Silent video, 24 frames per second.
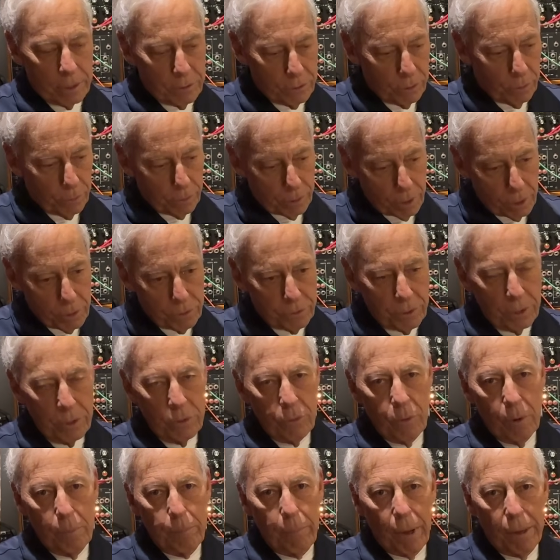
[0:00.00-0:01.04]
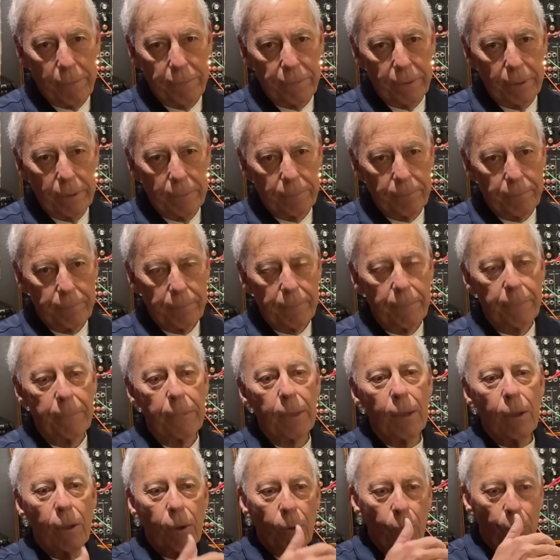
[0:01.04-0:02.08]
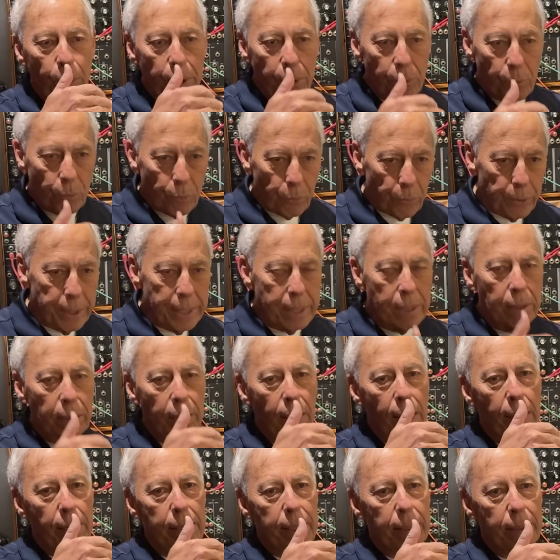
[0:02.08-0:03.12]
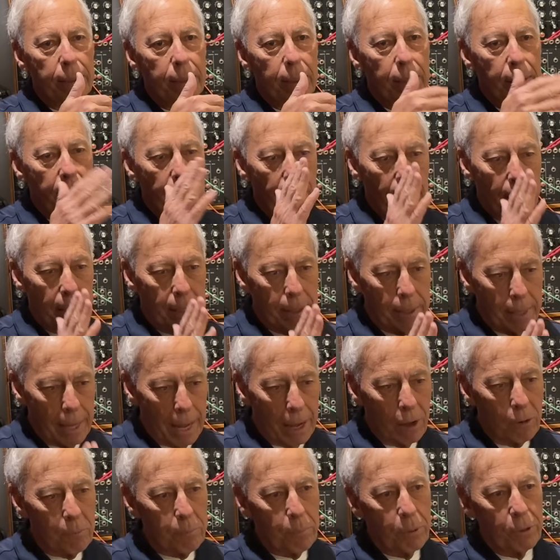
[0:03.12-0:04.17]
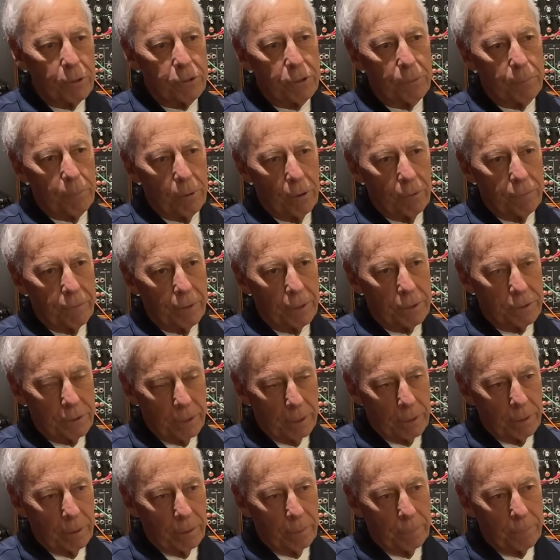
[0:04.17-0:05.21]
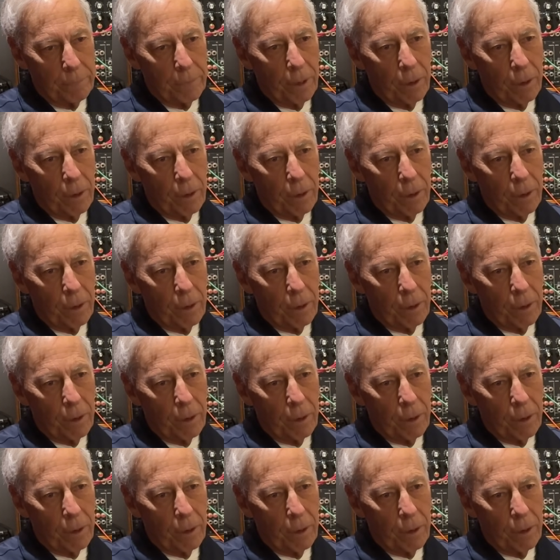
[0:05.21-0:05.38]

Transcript: So it goes into a buffer, we reclock it, and it outputs a perfect signal.